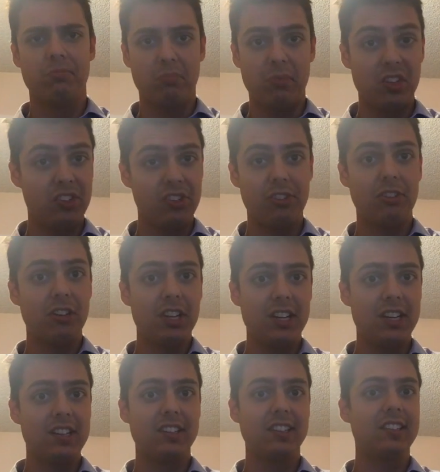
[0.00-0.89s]

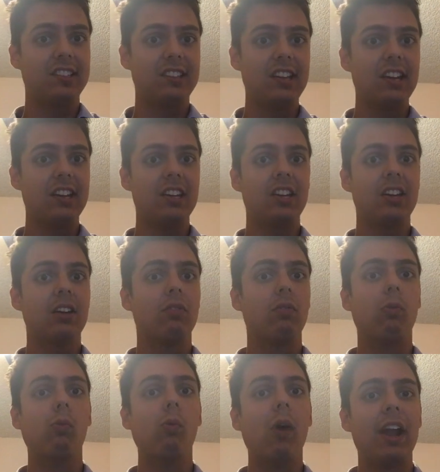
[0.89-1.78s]
History is a study
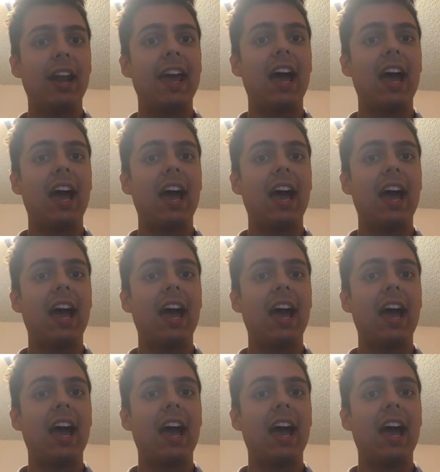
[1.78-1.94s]
of what